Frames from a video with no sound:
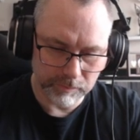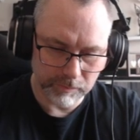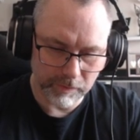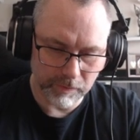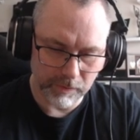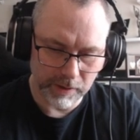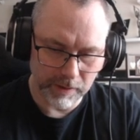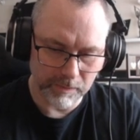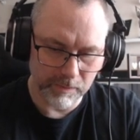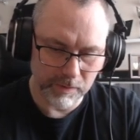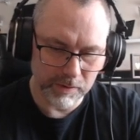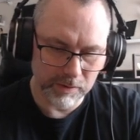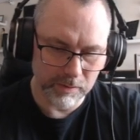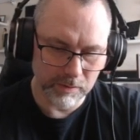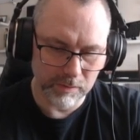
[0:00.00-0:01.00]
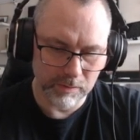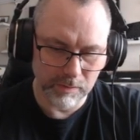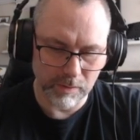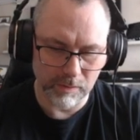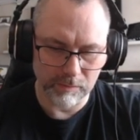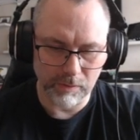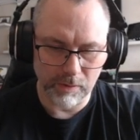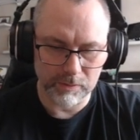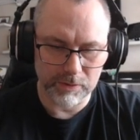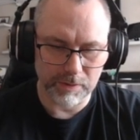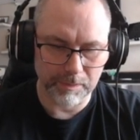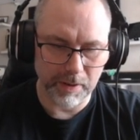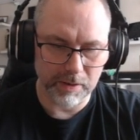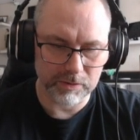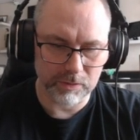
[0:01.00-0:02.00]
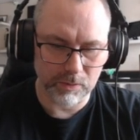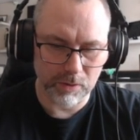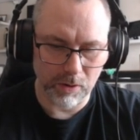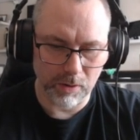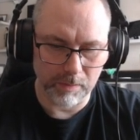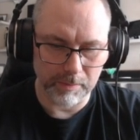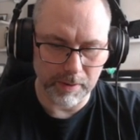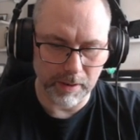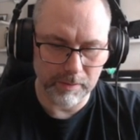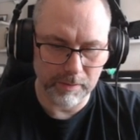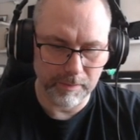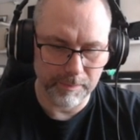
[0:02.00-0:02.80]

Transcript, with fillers: Go on then, we'll do a rotor puzzle combo.